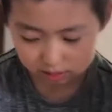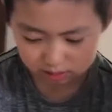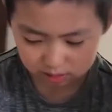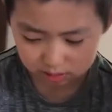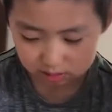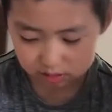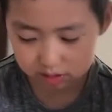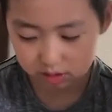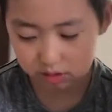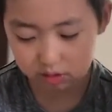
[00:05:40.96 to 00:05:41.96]

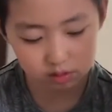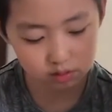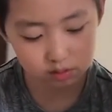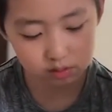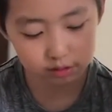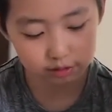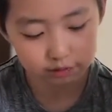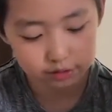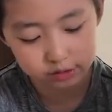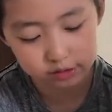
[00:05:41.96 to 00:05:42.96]
So if you
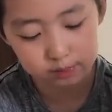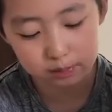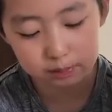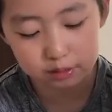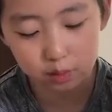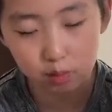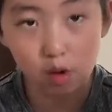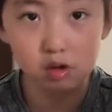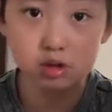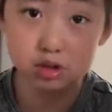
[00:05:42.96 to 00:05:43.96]
bump the walls,
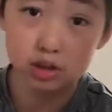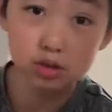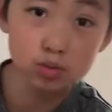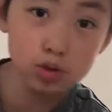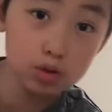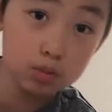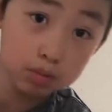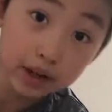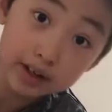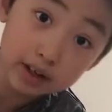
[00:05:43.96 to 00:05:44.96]
this will break,
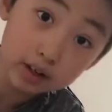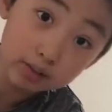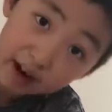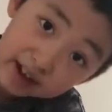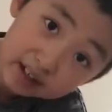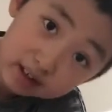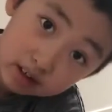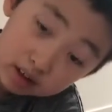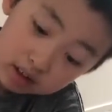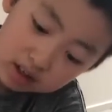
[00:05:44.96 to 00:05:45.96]
right?
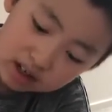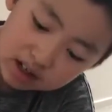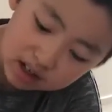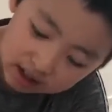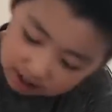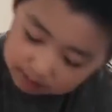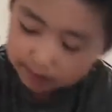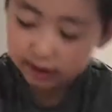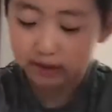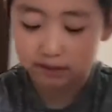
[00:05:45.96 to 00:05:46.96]
But
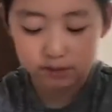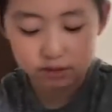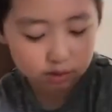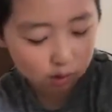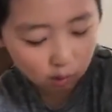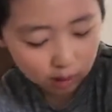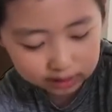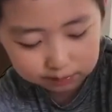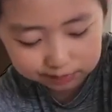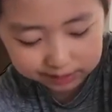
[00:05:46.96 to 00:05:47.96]
if you don't want to
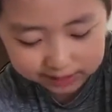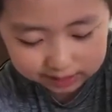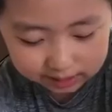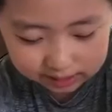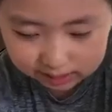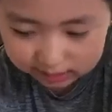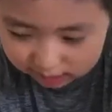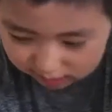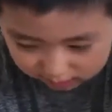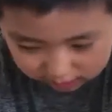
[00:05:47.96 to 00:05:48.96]
break,
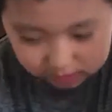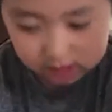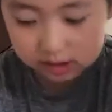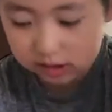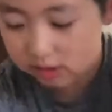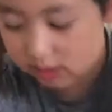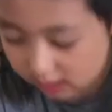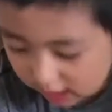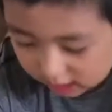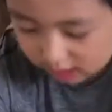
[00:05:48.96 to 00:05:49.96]
you could use this.